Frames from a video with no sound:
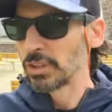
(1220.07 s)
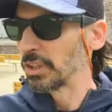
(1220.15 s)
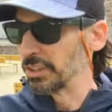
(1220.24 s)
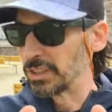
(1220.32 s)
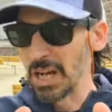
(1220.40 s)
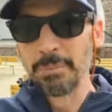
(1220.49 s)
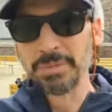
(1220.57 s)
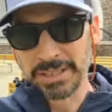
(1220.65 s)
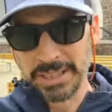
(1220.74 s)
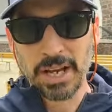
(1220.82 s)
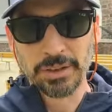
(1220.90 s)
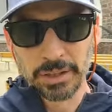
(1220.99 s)
could come
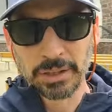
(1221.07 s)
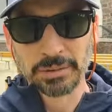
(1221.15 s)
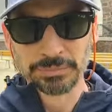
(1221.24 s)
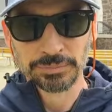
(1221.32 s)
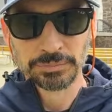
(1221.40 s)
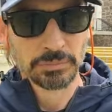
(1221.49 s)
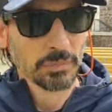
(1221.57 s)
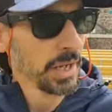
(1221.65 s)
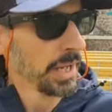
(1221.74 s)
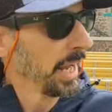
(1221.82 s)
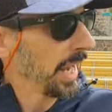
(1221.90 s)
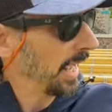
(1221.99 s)
together,
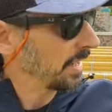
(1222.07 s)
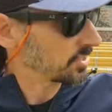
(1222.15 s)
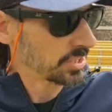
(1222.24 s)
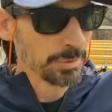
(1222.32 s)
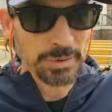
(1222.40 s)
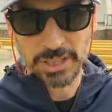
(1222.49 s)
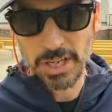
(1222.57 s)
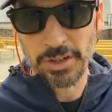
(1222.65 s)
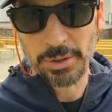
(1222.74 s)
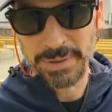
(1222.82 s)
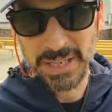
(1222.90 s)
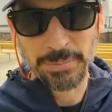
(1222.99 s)
and some of the
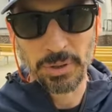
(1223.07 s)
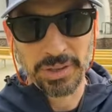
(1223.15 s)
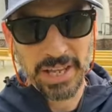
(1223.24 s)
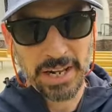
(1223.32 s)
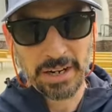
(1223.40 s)
other people that